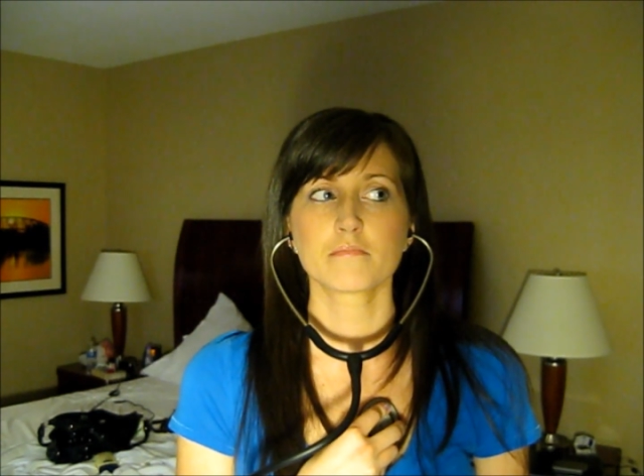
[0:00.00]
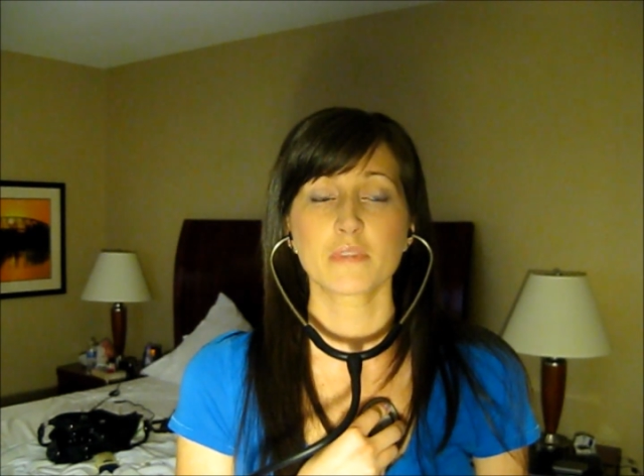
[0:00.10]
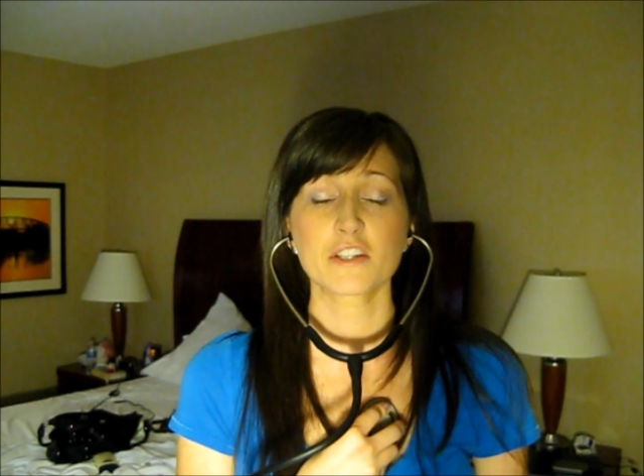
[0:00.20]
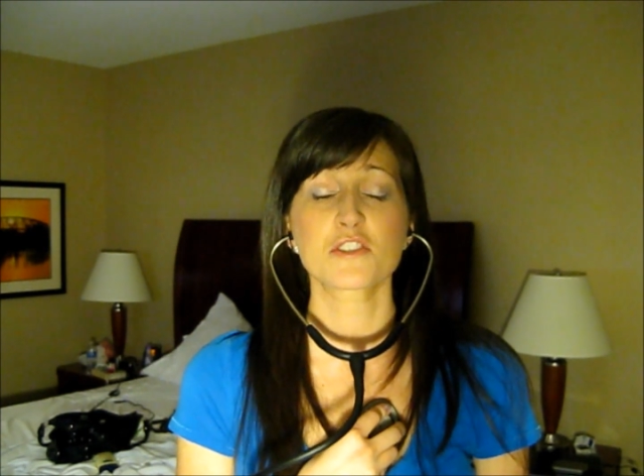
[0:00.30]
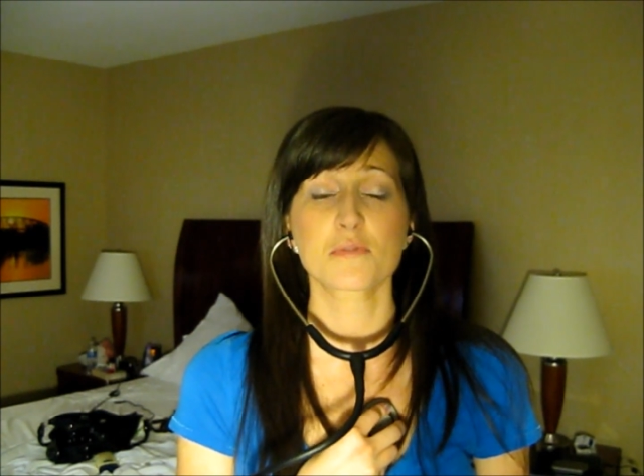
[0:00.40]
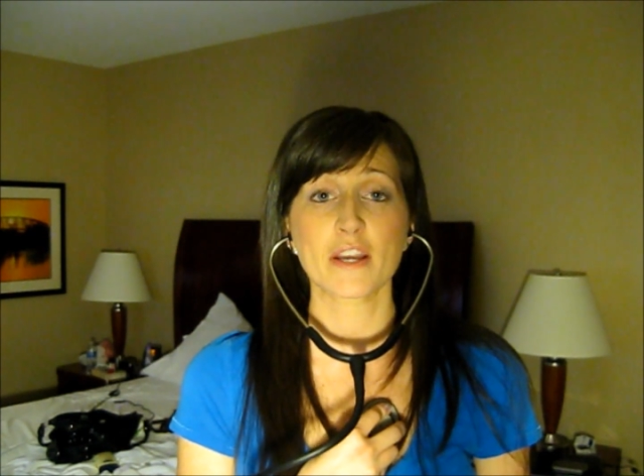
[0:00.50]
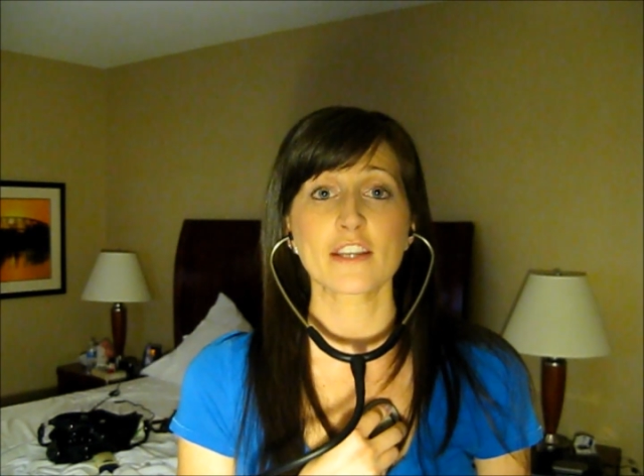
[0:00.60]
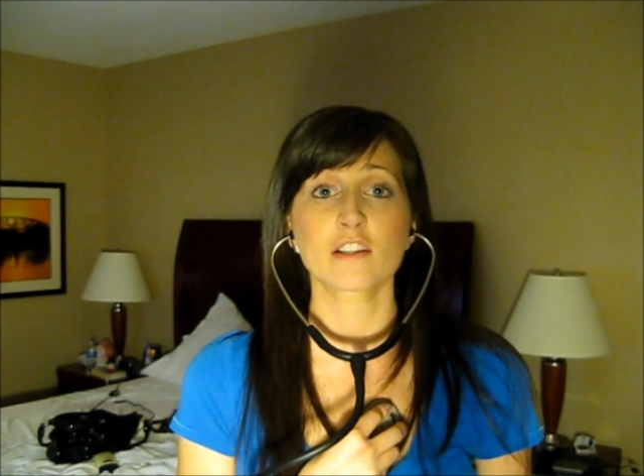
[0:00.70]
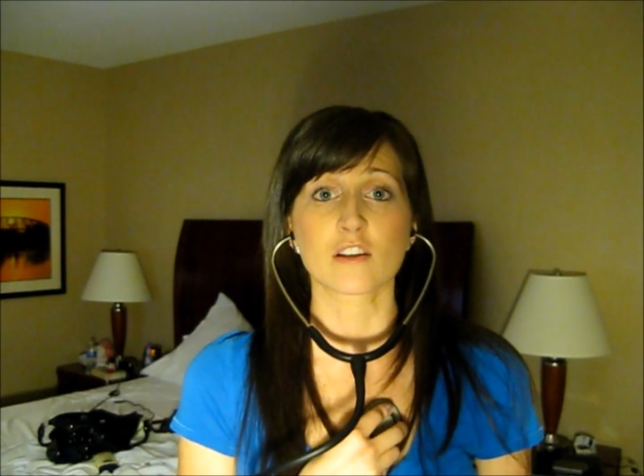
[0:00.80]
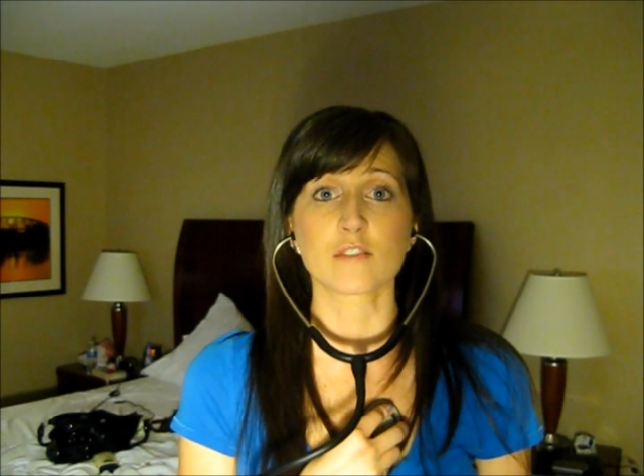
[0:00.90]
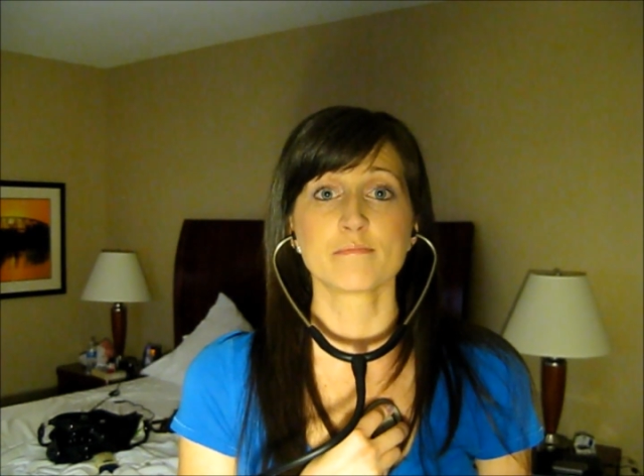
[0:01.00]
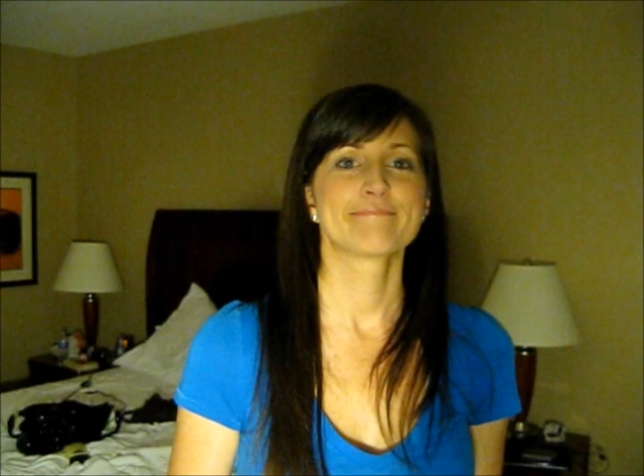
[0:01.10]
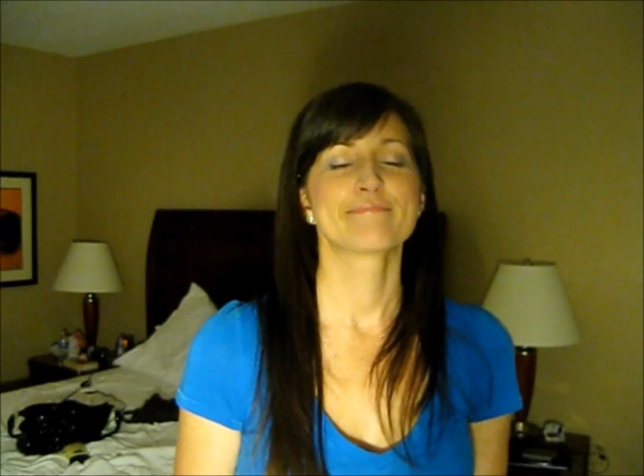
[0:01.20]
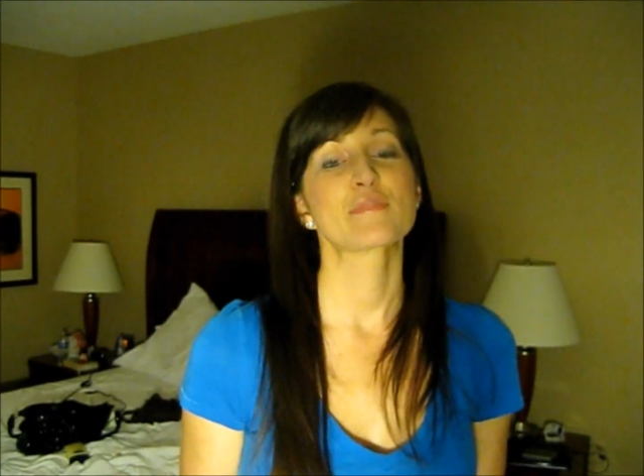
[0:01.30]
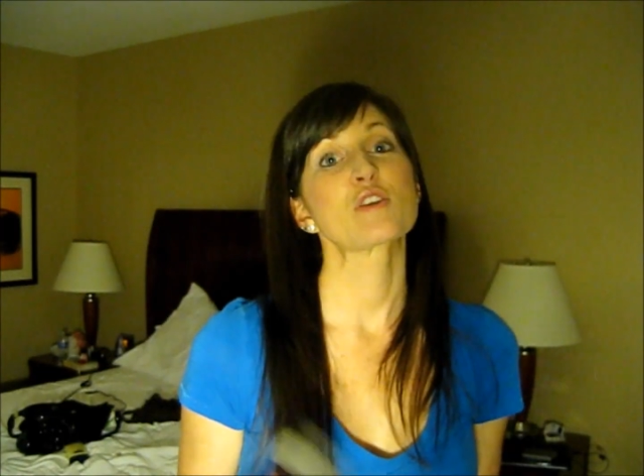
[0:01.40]
And it's regular.
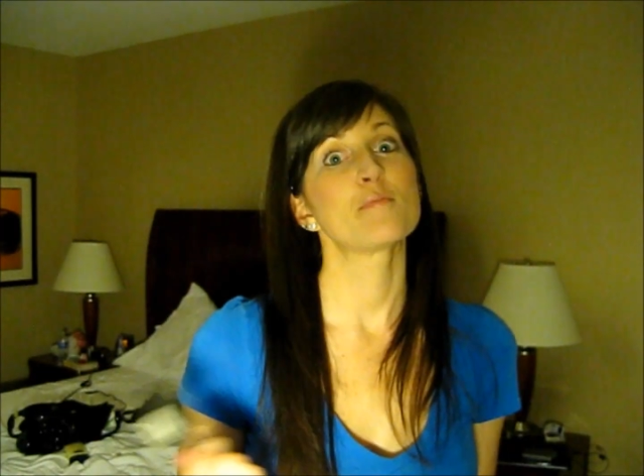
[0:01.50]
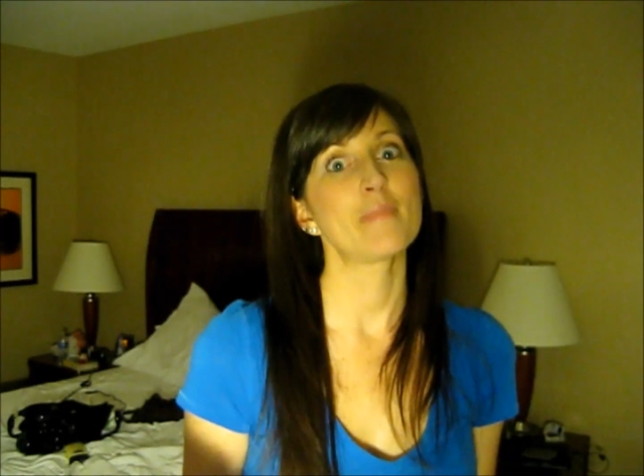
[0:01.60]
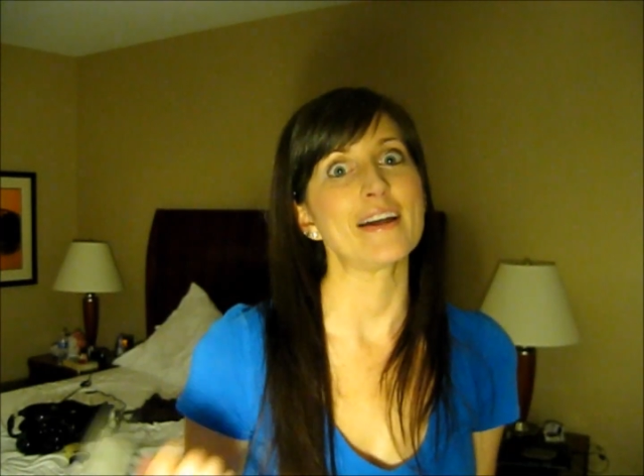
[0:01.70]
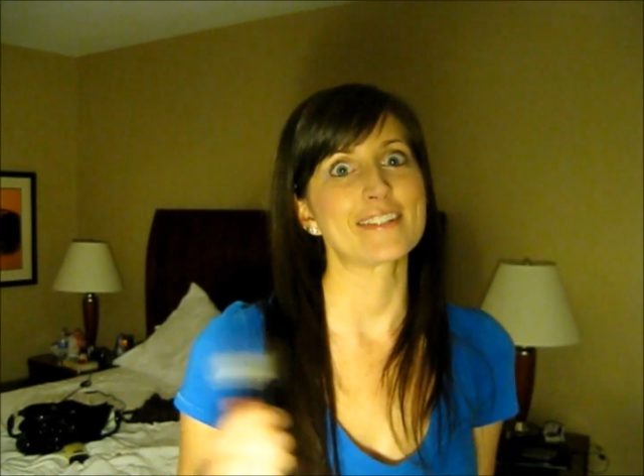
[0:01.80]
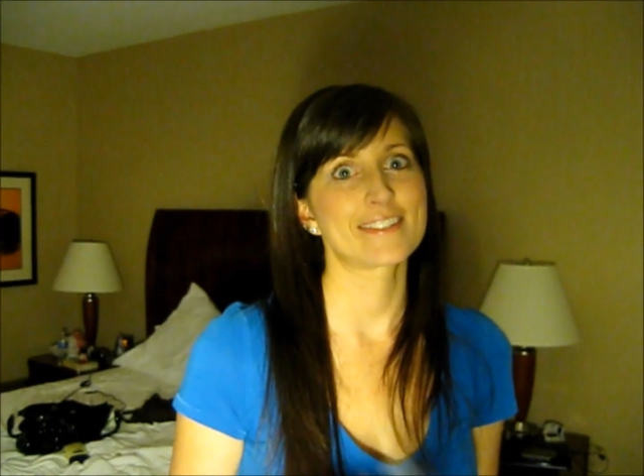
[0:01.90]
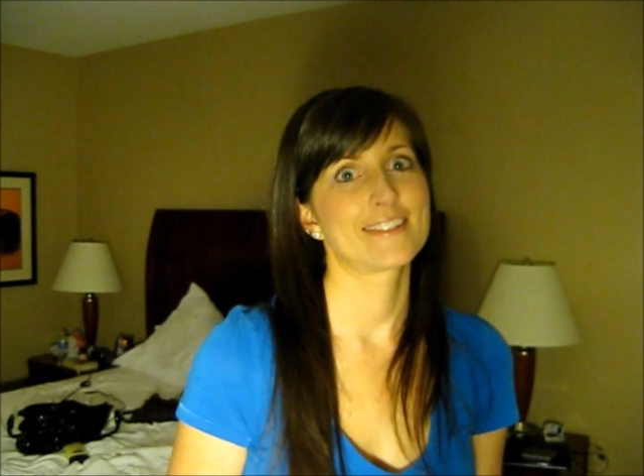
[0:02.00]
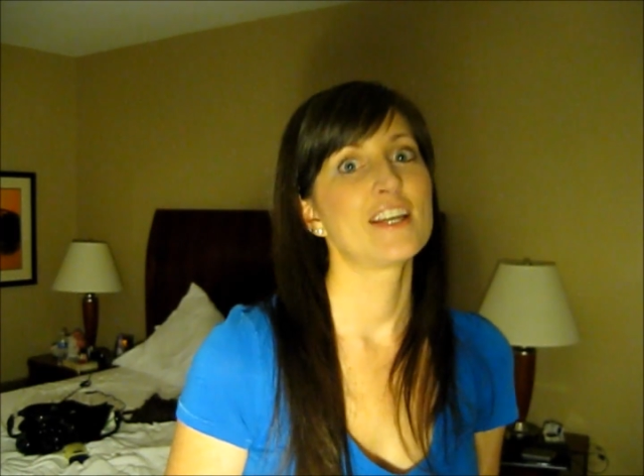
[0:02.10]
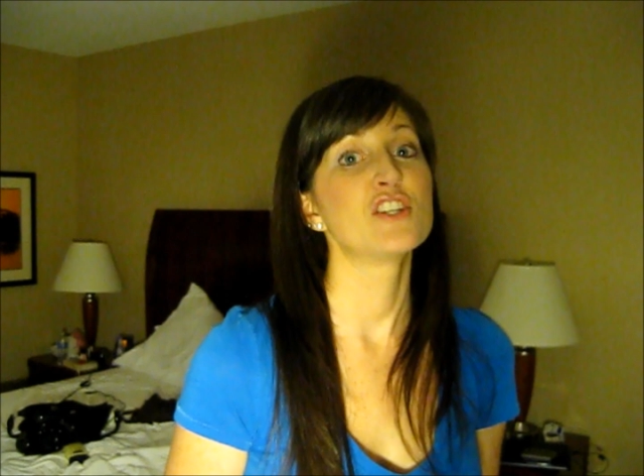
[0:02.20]
But